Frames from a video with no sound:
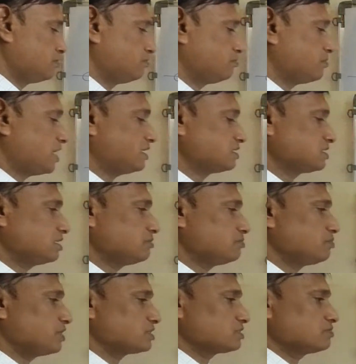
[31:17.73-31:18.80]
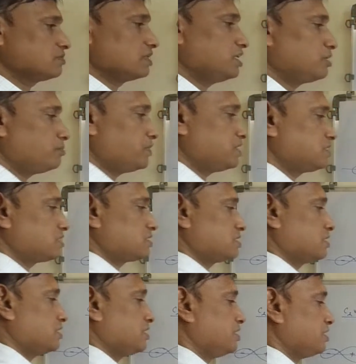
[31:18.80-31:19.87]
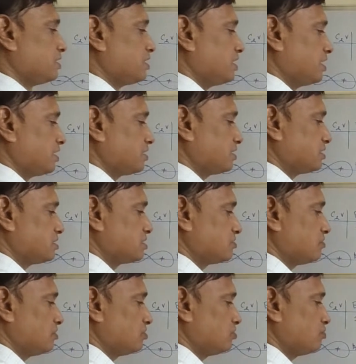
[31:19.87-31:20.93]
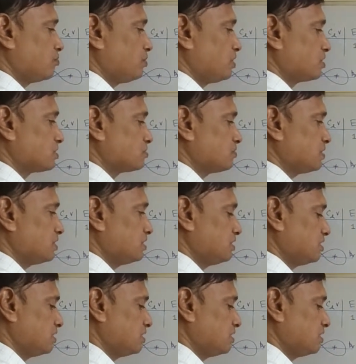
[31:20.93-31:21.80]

minus and plus 1, it means here character is equal to plus 1,